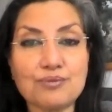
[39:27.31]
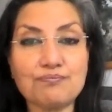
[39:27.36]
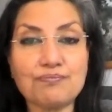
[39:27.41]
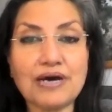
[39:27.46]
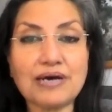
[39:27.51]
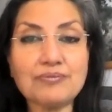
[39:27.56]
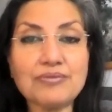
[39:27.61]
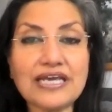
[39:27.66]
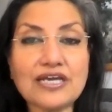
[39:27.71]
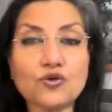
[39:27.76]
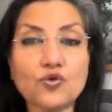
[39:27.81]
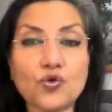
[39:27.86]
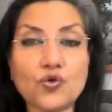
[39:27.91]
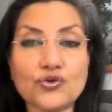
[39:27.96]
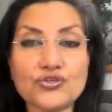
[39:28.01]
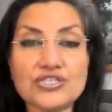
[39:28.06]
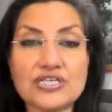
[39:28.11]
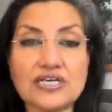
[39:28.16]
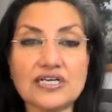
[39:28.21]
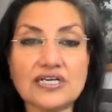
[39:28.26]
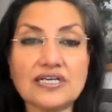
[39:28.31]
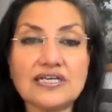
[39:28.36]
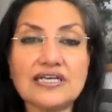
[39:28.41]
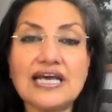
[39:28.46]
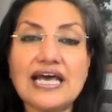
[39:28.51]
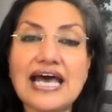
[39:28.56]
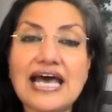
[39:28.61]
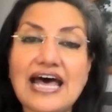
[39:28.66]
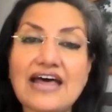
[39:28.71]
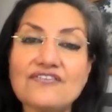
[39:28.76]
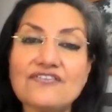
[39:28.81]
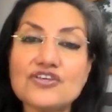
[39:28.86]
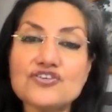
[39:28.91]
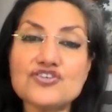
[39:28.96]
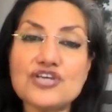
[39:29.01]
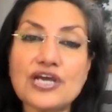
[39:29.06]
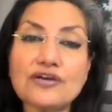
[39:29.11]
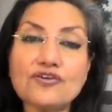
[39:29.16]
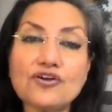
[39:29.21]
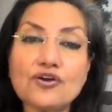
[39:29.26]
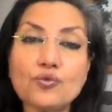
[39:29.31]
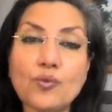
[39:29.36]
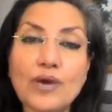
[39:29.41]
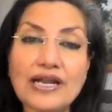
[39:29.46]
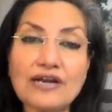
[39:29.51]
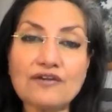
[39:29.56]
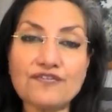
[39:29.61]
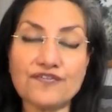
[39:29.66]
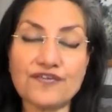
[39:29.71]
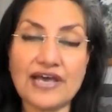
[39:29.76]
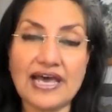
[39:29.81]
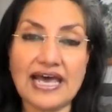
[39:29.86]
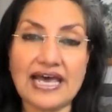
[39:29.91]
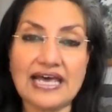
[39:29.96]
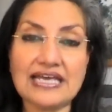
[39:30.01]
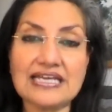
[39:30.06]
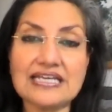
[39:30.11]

public order, and the general welfare